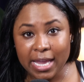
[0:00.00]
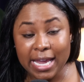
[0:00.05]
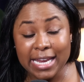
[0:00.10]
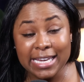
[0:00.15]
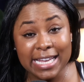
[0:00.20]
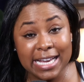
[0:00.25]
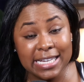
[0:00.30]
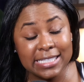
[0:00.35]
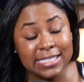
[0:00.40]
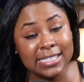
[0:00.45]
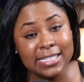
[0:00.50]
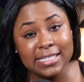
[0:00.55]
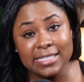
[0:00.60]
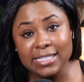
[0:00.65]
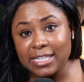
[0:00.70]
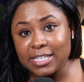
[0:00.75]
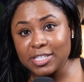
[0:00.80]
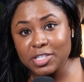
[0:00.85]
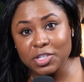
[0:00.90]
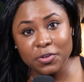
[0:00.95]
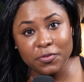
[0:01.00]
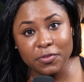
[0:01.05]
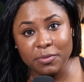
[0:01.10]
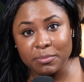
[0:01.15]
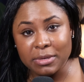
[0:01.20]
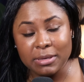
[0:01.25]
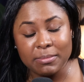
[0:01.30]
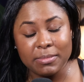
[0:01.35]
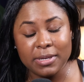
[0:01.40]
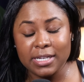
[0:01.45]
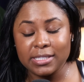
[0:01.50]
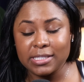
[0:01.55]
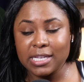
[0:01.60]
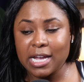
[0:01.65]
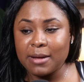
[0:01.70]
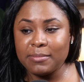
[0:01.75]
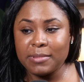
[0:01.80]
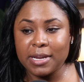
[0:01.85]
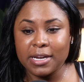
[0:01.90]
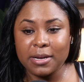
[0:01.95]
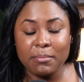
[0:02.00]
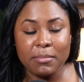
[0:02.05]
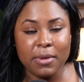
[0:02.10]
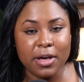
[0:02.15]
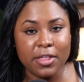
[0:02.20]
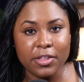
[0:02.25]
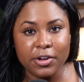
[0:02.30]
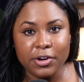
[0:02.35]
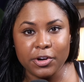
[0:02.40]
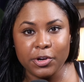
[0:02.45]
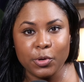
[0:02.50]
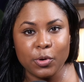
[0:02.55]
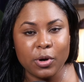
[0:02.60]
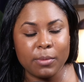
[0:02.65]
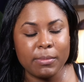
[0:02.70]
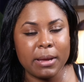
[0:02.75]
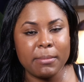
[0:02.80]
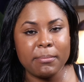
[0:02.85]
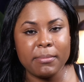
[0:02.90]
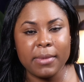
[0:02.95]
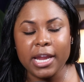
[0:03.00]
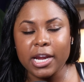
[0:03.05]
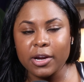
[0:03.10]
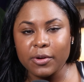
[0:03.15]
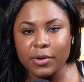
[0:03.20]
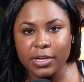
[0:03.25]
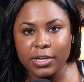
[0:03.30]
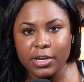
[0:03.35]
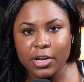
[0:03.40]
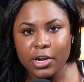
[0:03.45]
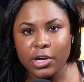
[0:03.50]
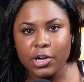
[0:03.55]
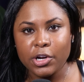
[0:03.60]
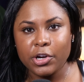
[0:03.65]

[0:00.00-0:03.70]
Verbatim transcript: And yes, it is easier for me because I'm not a mother, nor am I married,